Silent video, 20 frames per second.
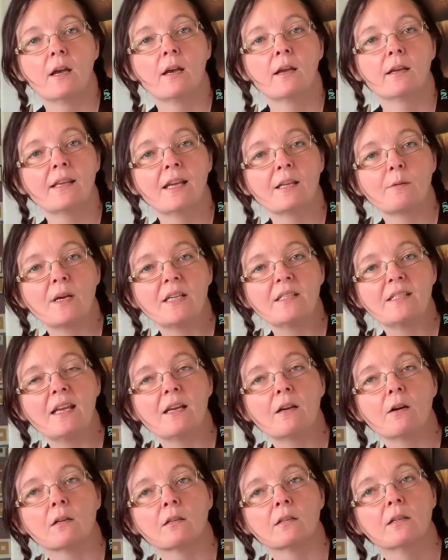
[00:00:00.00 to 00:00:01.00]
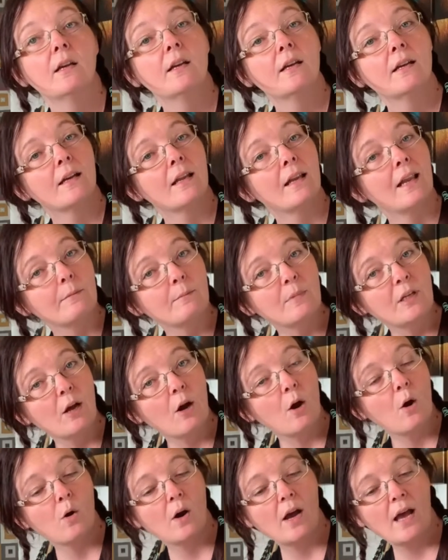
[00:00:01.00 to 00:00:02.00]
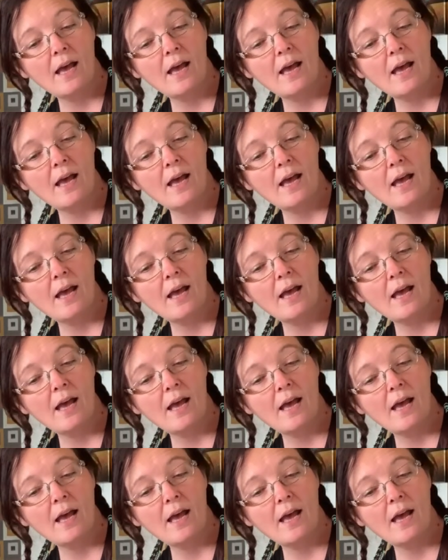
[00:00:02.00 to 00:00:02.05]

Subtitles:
get my take on, let me know.